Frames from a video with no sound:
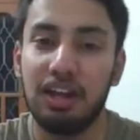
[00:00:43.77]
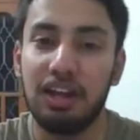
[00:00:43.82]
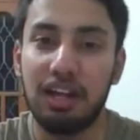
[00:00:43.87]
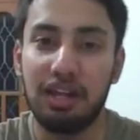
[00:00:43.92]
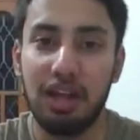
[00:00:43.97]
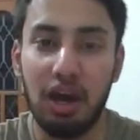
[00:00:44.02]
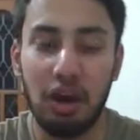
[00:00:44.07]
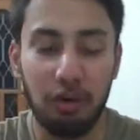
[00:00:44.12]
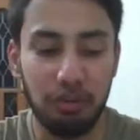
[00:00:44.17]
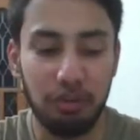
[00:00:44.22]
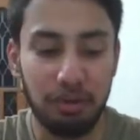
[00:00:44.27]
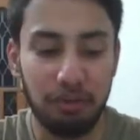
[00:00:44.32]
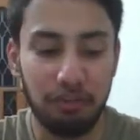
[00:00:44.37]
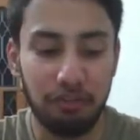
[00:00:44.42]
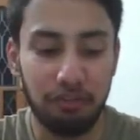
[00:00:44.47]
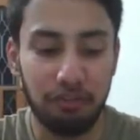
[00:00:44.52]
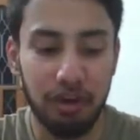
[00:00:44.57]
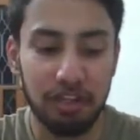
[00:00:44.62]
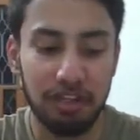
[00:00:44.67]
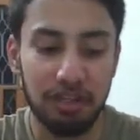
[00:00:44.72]
Now,
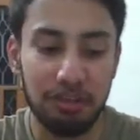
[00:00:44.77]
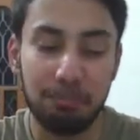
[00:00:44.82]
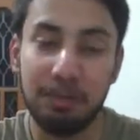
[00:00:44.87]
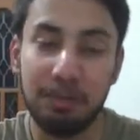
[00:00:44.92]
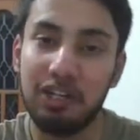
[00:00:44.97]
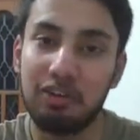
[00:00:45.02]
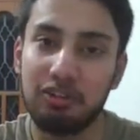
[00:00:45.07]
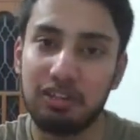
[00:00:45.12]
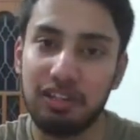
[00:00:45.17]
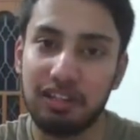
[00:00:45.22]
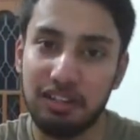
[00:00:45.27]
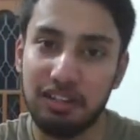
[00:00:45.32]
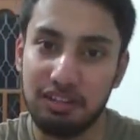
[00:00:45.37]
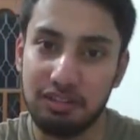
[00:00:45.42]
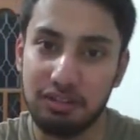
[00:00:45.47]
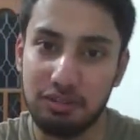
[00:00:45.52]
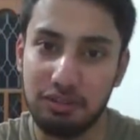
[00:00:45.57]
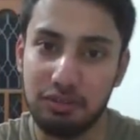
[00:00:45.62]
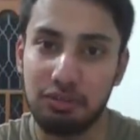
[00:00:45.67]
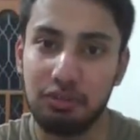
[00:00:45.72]
what are the
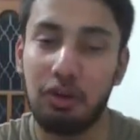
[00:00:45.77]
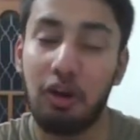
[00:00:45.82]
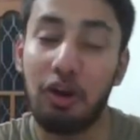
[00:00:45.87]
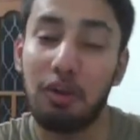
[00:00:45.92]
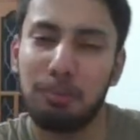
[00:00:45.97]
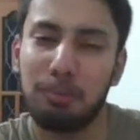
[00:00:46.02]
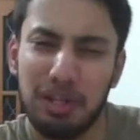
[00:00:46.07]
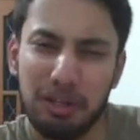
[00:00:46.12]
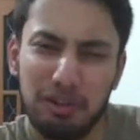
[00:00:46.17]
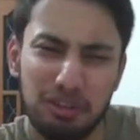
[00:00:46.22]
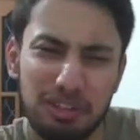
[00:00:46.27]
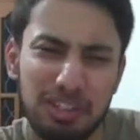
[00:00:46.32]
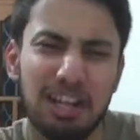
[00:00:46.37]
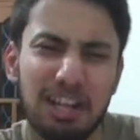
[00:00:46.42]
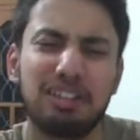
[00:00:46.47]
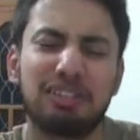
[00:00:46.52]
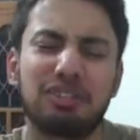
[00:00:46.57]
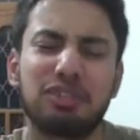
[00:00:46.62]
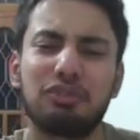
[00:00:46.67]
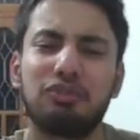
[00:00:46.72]
prerequisites
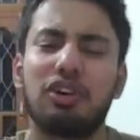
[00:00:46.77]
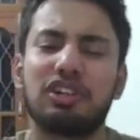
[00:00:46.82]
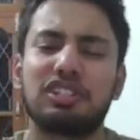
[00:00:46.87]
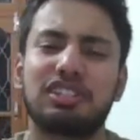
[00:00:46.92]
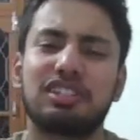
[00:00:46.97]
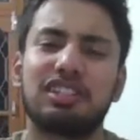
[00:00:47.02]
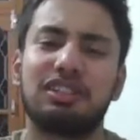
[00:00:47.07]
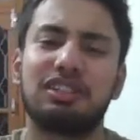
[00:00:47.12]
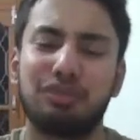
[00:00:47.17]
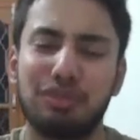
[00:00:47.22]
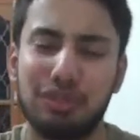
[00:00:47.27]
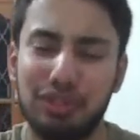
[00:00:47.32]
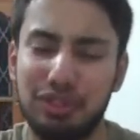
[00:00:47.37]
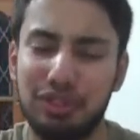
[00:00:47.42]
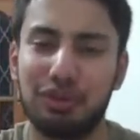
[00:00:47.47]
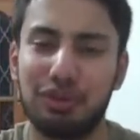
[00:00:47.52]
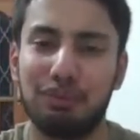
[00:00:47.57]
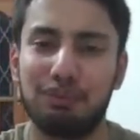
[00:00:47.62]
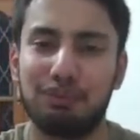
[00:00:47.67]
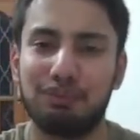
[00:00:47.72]
to watch this
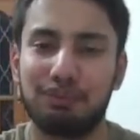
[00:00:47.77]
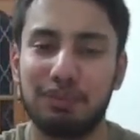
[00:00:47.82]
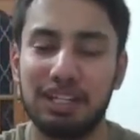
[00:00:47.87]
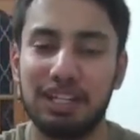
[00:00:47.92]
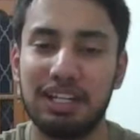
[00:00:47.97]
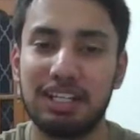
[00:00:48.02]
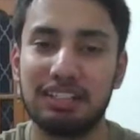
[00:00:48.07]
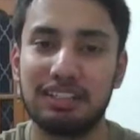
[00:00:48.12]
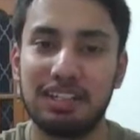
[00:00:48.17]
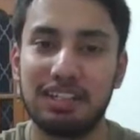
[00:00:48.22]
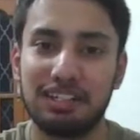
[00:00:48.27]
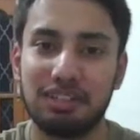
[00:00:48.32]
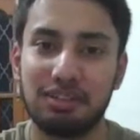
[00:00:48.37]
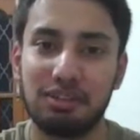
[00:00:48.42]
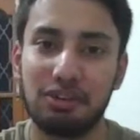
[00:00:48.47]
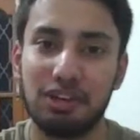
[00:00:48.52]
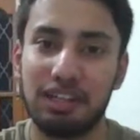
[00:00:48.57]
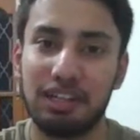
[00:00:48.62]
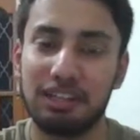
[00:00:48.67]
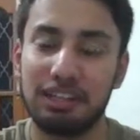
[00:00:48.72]
video? Let's
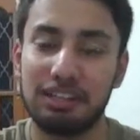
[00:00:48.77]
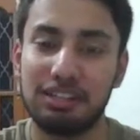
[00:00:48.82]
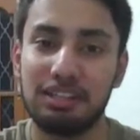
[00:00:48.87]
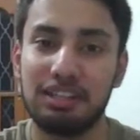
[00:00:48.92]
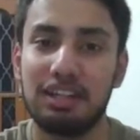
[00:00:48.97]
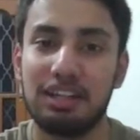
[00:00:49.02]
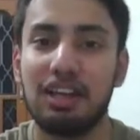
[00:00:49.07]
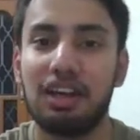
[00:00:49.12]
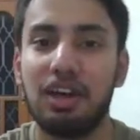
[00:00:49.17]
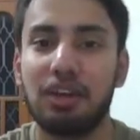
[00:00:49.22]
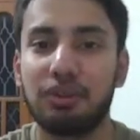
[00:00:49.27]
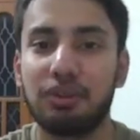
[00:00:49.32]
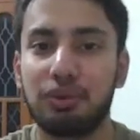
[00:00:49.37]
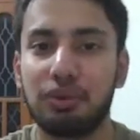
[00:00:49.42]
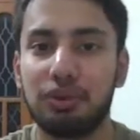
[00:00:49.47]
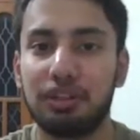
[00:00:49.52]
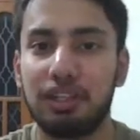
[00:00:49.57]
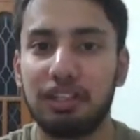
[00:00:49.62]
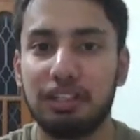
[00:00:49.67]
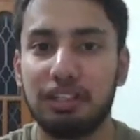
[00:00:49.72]
look at this.
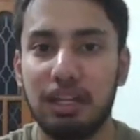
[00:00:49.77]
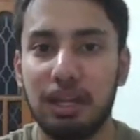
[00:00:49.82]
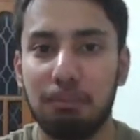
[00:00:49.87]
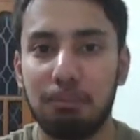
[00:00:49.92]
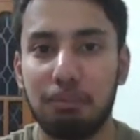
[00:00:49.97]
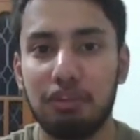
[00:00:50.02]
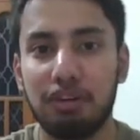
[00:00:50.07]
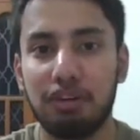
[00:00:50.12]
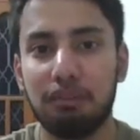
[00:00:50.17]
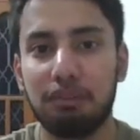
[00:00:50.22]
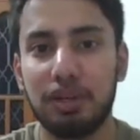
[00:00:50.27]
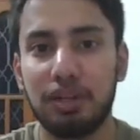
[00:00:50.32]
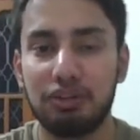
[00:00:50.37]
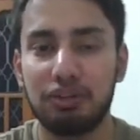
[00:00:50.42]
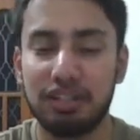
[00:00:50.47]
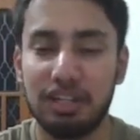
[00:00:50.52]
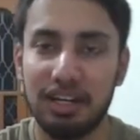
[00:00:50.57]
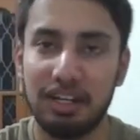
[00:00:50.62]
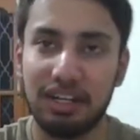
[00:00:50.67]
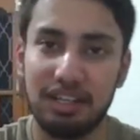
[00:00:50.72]
So the number one
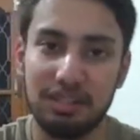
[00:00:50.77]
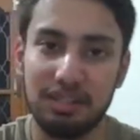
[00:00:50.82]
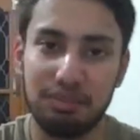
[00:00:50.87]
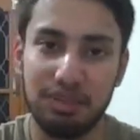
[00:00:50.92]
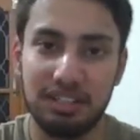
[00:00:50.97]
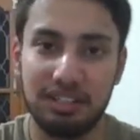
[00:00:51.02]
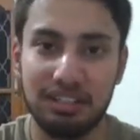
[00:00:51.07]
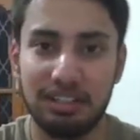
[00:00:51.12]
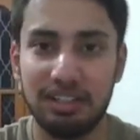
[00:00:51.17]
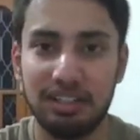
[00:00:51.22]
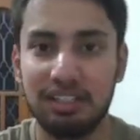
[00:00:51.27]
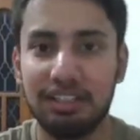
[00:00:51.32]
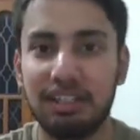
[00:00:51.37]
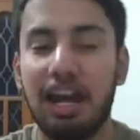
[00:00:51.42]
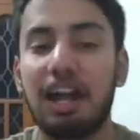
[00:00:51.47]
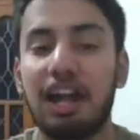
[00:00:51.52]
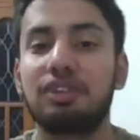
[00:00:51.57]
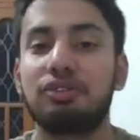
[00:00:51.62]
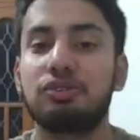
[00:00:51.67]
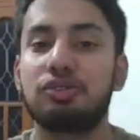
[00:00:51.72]
prerequisite is basically
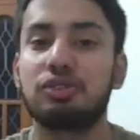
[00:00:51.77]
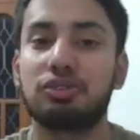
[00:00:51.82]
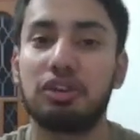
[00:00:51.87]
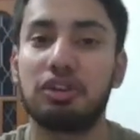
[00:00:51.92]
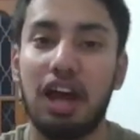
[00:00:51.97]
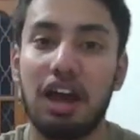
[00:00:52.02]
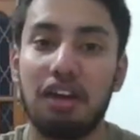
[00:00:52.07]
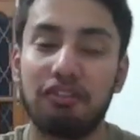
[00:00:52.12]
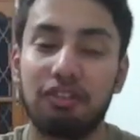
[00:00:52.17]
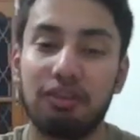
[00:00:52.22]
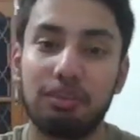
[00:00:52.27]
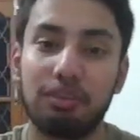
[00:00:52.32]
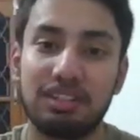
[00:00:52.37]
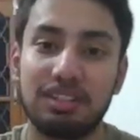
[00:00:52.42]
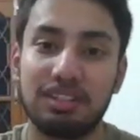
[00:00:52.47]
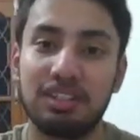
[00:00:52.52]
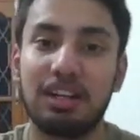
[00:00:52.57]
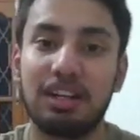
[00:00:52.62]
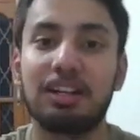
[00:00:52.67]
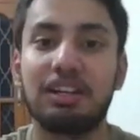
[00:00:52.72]
that you should have a
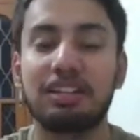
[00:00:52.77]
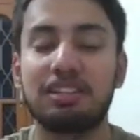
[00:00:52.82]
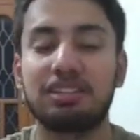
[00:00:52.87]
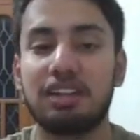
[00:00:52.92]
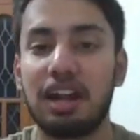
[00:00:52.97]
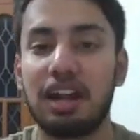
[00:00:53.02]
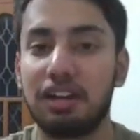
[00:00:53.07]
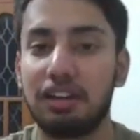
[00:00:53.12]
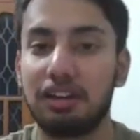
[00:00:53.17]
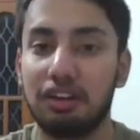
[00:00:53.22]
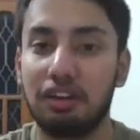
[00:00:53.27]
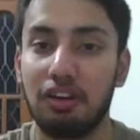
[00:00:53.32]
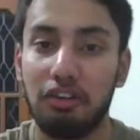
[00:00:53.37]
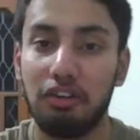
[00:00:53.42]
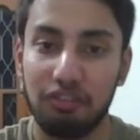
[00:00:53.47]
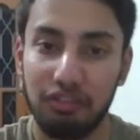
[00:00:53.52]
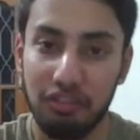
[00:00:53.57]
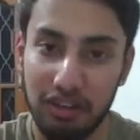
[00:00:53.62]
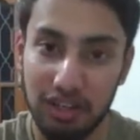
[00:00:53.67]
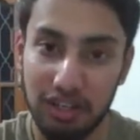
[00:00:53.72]
basic understanding
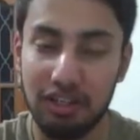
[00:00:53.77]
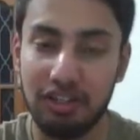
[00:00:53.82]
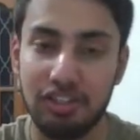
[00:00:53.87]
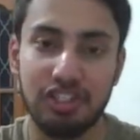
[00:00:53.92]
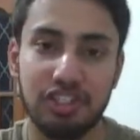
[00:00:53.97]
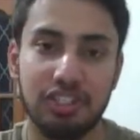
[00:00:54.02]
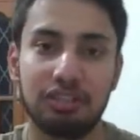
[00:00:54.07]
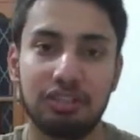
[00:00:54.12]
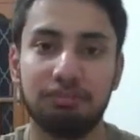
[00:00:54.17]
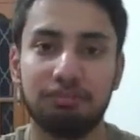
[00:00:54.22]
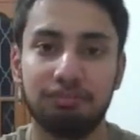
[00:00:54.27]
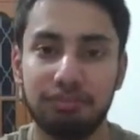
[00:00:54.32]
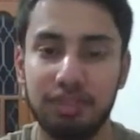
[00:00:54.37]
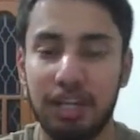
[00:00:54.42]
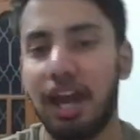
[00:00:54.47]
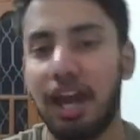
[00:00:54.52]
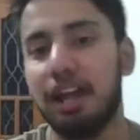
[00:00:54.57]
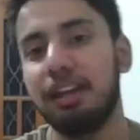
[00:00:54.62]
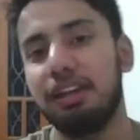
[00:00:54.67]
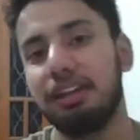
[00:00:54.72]
of recursion
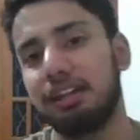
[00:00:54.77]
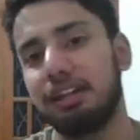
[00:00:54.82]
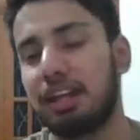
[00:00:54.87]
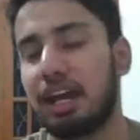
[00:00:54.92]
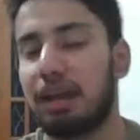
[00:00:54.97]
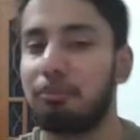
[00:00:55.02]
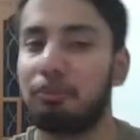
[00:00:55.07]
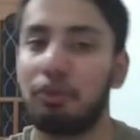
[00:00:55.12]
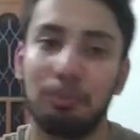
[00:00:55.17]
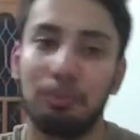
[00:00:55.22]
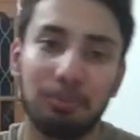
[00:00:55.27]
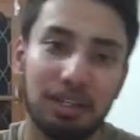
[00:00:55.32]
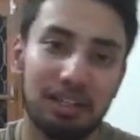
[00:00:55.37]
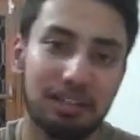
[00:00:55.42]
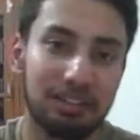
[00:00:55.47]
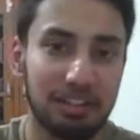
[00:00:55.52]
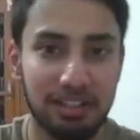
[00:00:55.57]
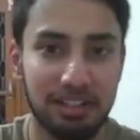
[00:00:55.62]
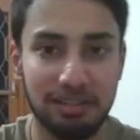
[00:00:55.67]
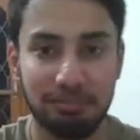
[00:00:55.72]
and time
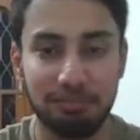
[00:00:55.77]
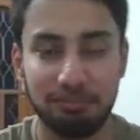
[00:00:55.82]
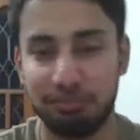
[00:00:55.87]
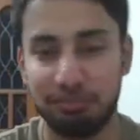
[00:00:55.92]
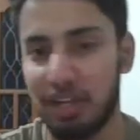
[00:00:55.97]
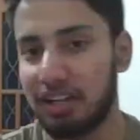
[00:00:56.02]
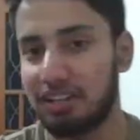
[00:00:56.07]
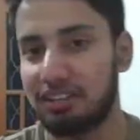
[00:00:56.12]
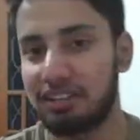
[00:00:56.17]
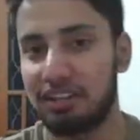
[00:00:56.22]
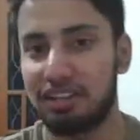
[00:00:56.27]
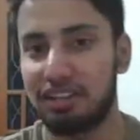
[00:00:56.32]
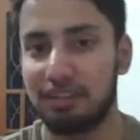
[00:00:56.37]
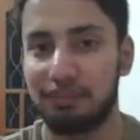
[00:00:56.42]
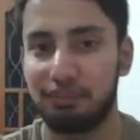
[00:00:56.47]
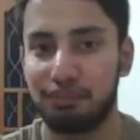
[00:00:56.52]
complexity. That's it.